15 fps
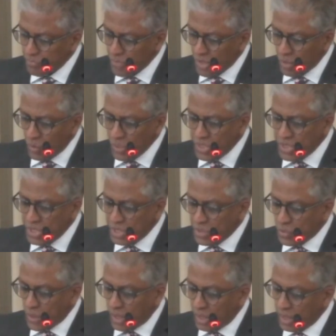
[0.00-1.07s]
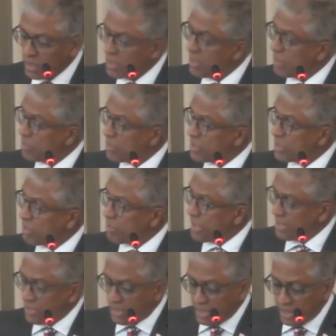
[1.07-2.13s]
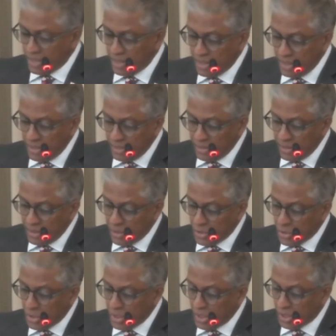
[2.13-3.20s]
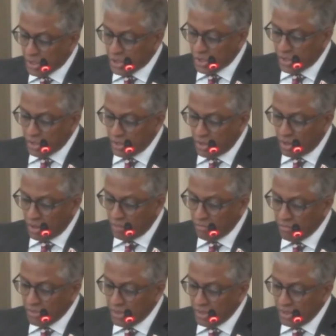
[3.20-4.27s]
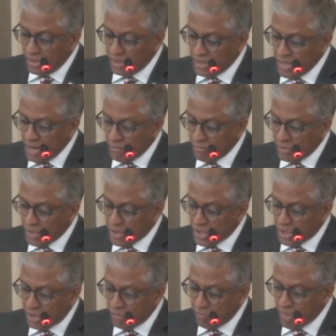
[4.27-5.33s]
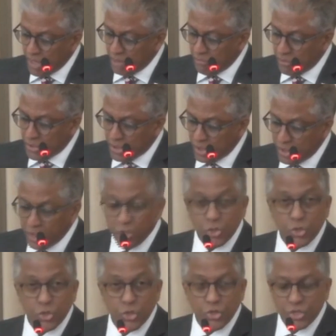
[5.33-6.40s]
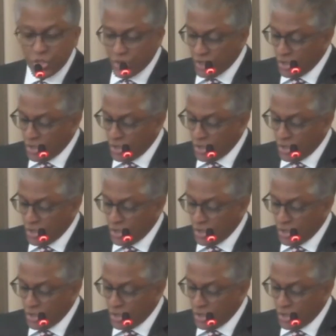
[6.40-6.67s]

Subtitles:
We see as well, Mr. President, the introduction of the definition of beneficial interests,